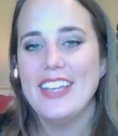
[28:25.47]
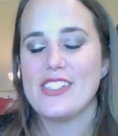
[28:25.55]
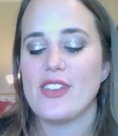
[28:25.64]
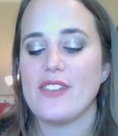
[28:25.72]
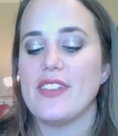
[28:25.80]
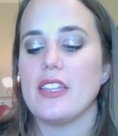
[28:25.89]

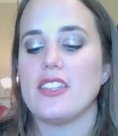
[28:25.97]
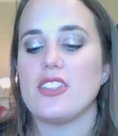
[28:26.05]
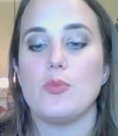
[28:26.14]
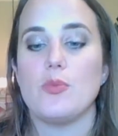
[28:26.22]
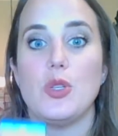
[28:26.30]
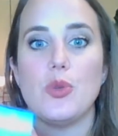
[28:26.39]
So I feel like this
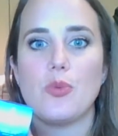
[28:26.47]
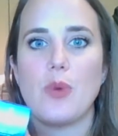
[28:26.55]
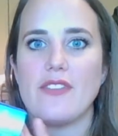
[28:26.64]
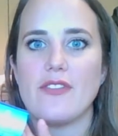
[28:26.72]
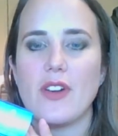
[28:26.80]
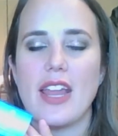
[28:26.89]
will be
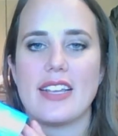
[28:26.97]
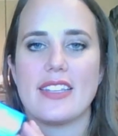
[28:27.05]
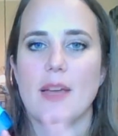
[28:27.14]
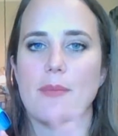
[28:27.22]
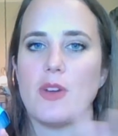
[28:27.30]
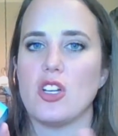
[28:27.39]
great for next
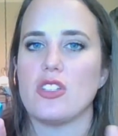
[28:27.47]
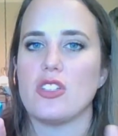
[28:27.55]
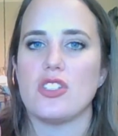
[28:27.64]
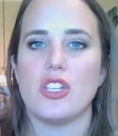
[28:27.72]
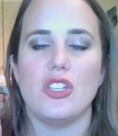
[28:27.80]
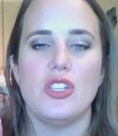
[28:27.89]
summer
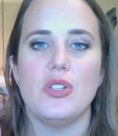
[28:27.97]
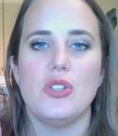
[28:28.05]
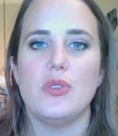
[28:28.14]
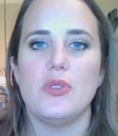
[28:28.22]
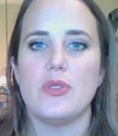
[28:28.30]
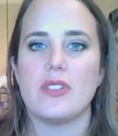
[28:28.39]
to
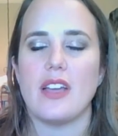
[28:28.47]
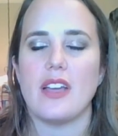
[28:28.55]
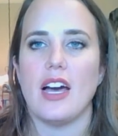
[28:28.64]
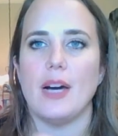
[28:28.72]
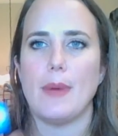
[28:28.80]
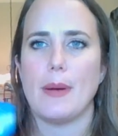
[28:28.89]
use.
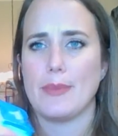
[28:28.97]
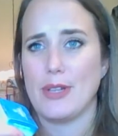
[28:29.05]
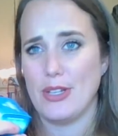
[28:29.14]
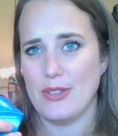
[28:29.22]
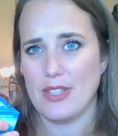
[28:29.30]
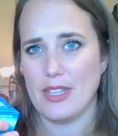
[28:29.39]
Um, I'm
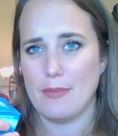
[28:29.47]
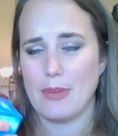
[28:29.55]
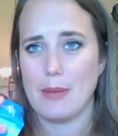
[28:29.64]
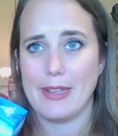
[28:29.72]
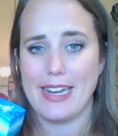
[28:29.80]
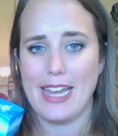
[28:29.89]
going to use it
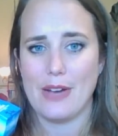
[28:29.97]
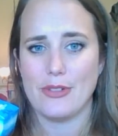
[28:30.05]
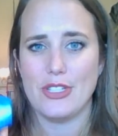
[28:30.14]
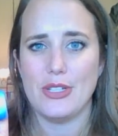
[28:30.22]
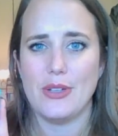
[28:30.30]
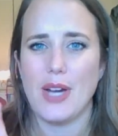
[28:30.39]
probably now
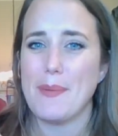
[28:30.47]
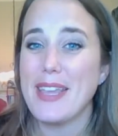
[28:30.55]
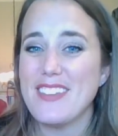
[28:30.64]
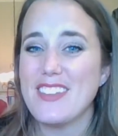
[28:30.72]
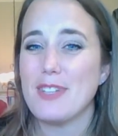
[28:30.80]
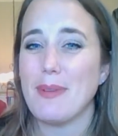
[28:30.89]
too. I might
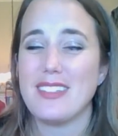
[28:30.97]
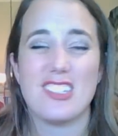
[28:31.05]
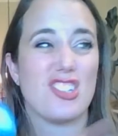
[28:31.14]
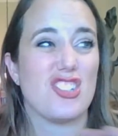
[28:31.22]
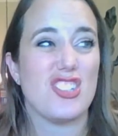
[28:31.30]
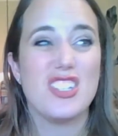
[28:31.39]
give it to my
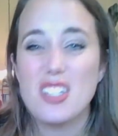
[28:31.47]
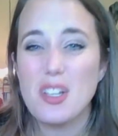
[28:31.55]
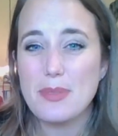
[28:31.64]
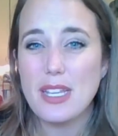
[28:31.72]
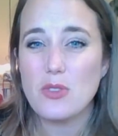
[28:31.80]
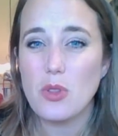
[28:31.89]
sister. She's
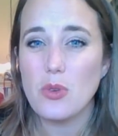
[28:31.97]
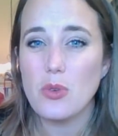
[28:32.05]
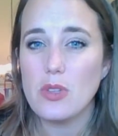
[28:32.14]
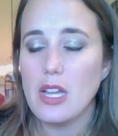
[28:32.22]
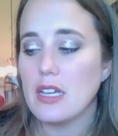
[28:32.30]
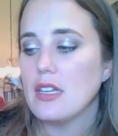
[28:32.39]
obsessed with
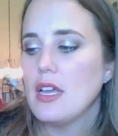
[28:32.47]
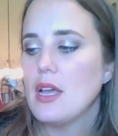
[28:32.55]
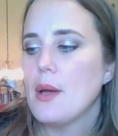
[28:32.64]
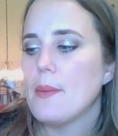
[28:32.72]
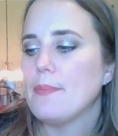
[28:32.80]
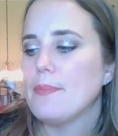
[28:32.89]
Coola,
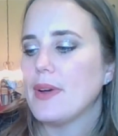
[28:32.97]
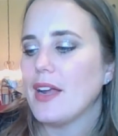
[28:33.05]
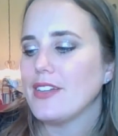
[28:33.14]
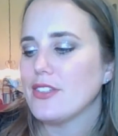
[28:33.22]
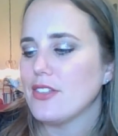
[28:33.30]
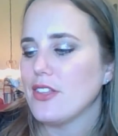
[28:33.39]
but I
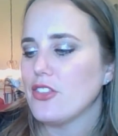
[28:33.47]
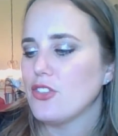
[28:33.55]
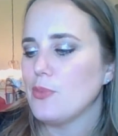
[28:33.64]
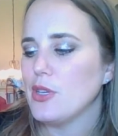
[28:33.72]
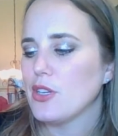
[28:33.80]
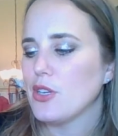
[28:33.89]
just thought this
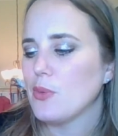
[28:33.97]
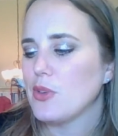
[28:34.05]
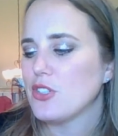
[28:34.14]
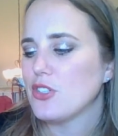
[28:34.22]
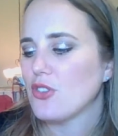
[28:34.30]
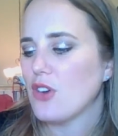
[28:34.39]
would be a good one
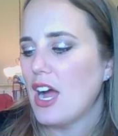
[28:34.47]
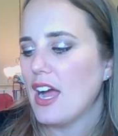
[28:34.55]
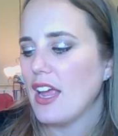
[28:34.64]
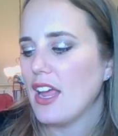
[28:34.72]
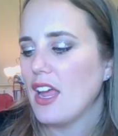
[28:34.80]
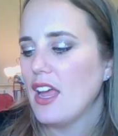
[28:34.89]
to
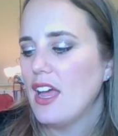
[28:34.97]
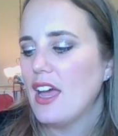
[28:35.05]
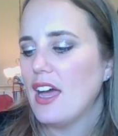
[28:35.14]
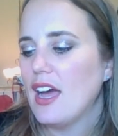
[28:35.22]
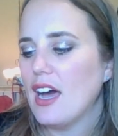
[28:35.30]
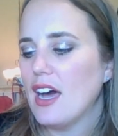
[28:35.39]
try
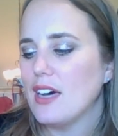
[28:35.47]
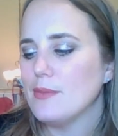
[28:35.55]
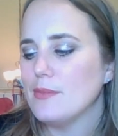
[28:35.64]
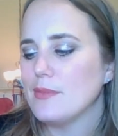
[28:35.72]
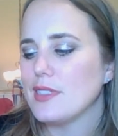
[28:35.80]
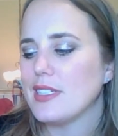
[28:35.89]

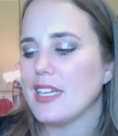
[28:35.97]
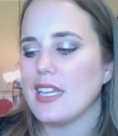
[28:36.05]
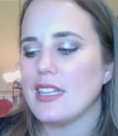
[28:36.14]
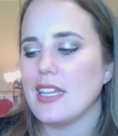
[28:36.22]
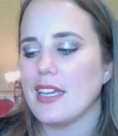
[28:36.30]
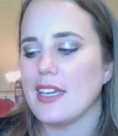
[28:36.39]
um, to
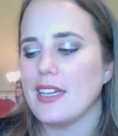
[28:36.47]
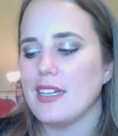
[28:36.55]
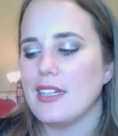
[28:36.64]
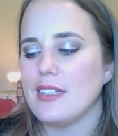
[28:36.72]
get like